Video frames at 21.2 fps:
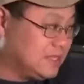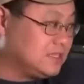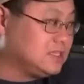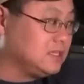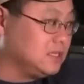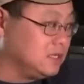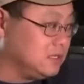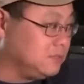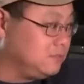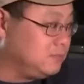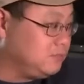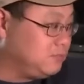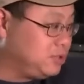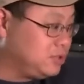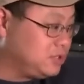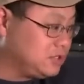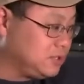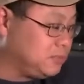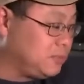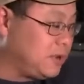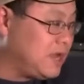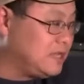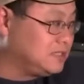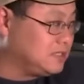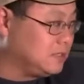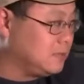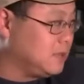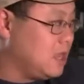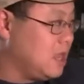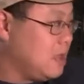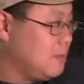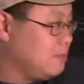that's going to push the price
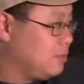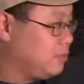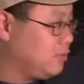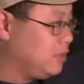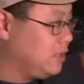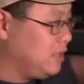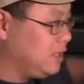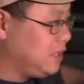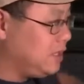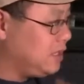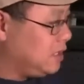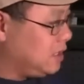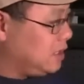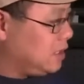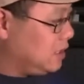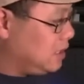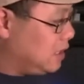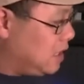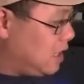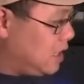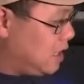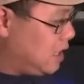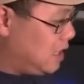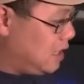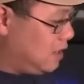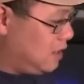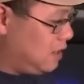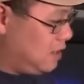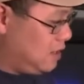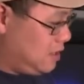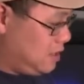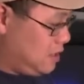up. But really,
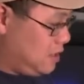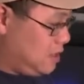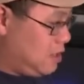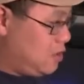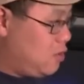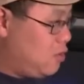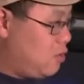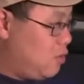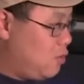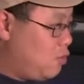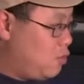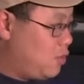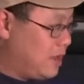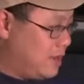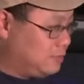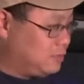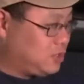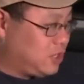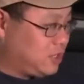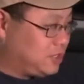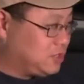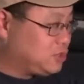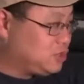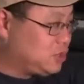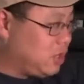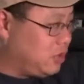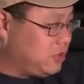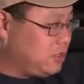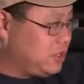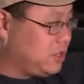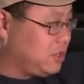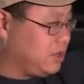what I'm trying to
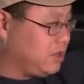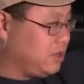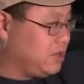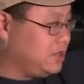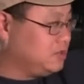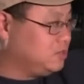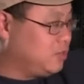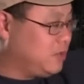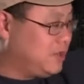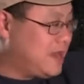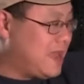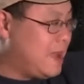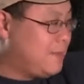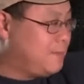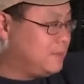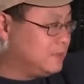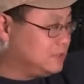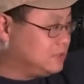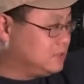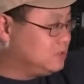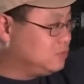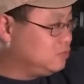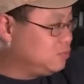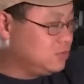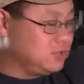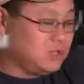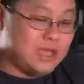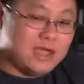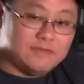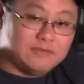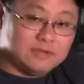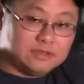show you here is what happens when
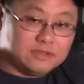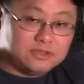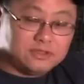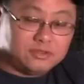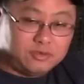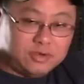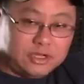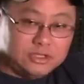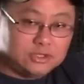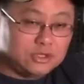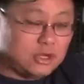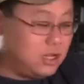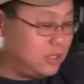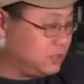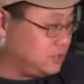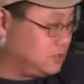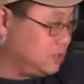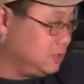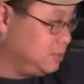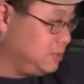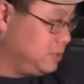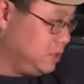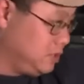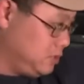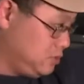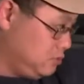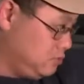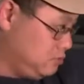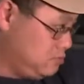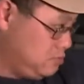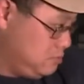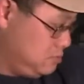you have a $300
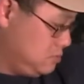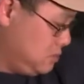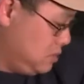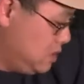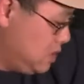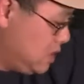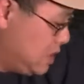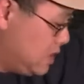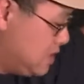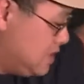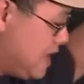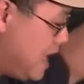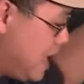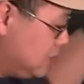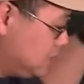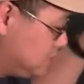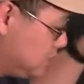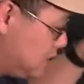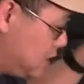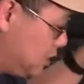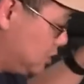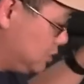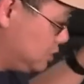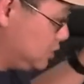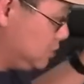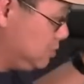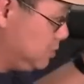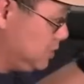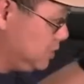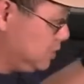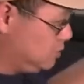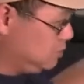CPU and a $1,000
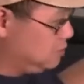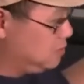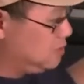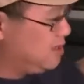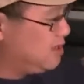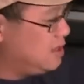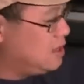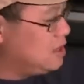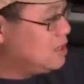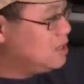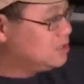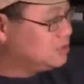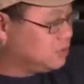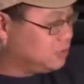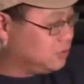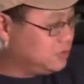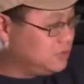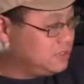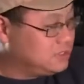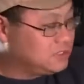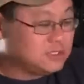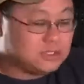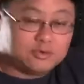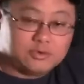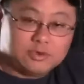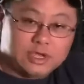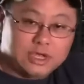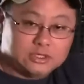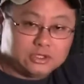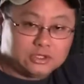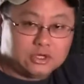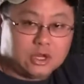CPU. So in this
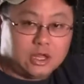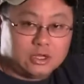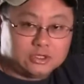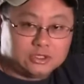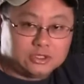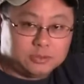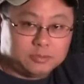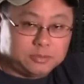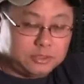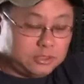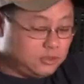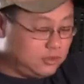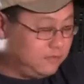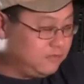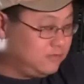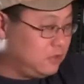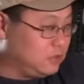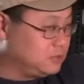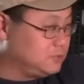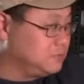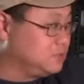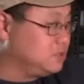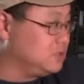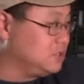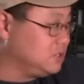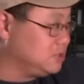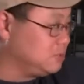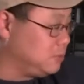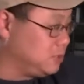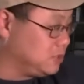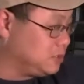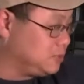$300 CPU, even though this machine
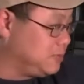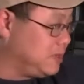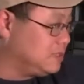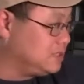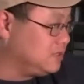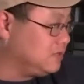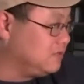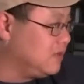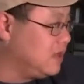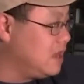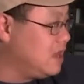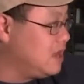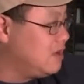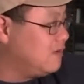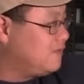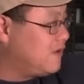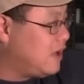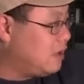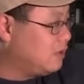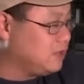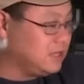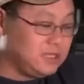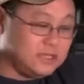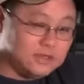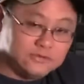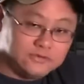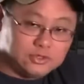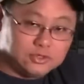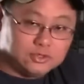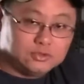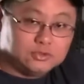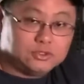is more expensive, Falcon
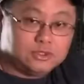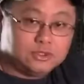gives you